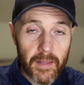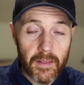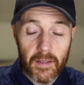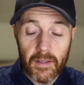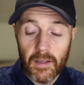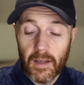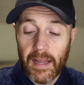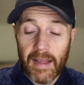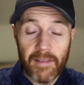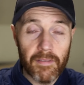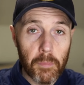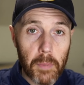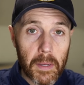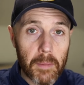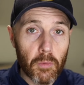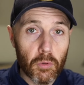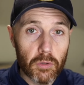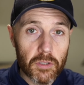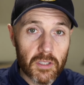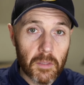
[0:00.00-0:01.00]
that have a
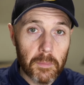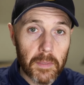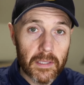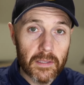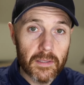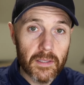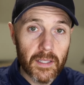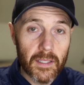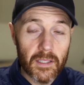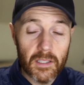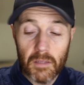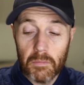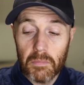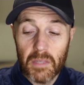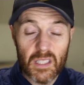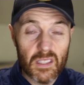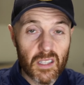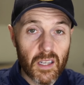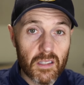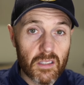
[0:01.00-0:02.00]
bit more stability in them.
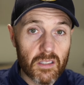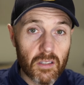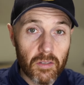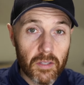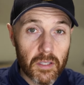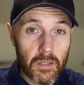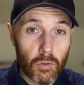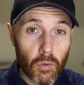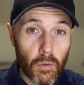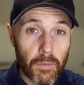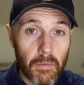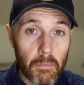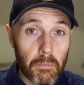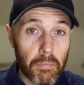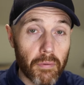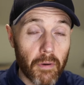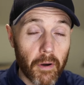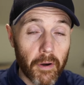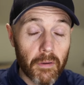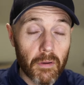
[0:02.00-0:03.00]
Things like the Saucony Dolphin
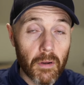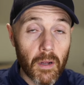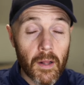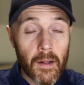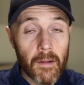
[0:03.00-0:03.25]
Pro